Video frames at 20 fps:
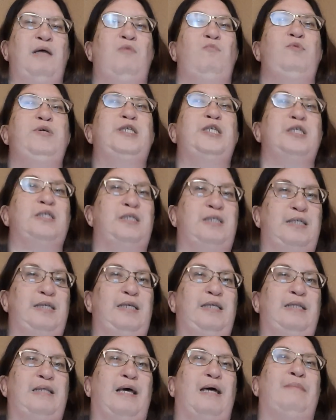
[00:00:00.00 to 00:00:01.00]
We just
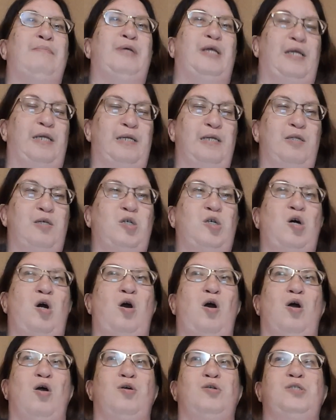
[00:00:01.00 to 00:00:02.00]
see them in the
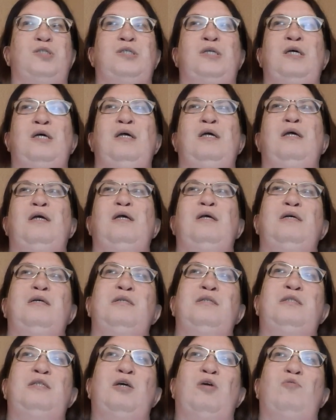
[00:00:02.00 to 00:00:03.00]
cars.
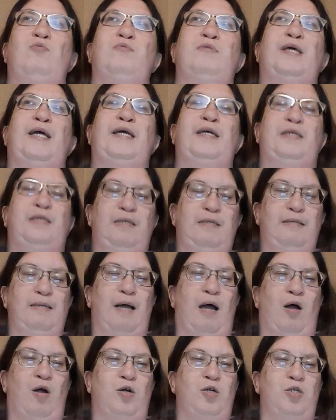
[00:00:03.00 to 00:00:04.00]
So they
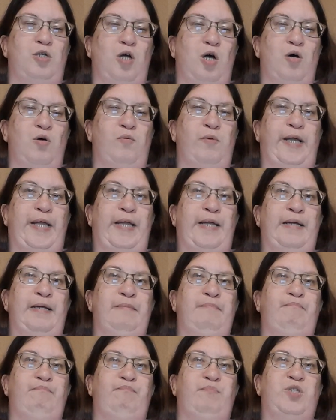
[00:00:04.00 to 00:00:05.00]
are
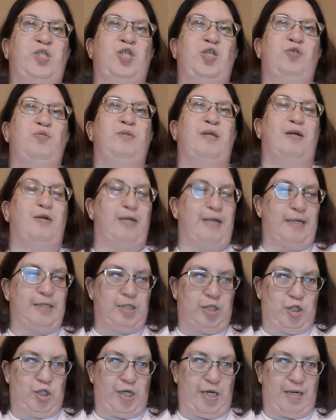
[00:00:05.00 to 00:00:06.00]
going to their
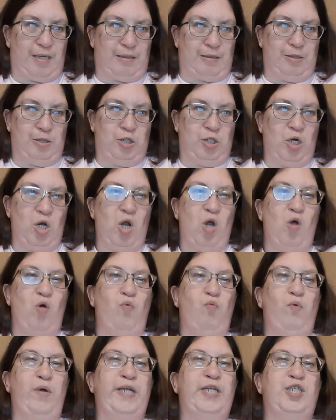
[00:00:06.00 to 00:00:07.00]
next challenge,
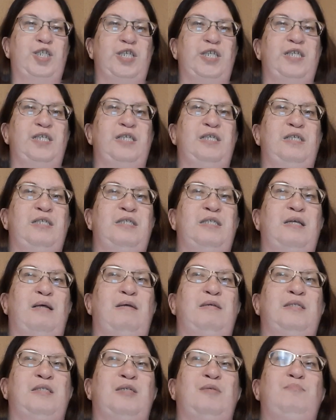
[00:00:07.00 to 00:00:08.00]
which is
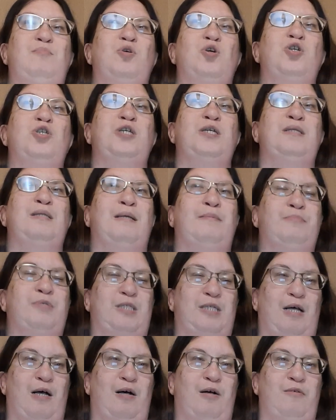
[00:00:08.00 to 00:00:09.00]
submerging
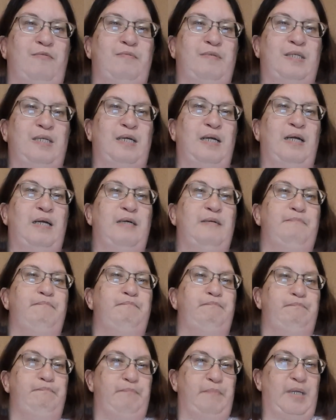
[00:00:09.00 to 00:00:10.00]
themselves
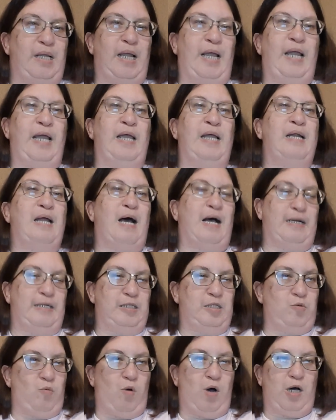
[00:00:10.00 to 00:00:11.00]
in
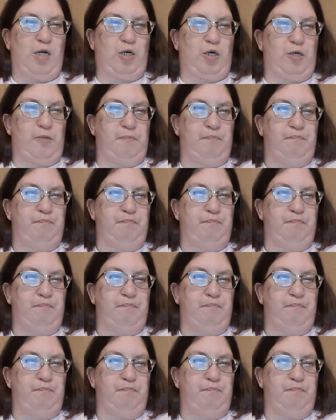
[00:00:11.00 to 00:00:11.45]
ice water.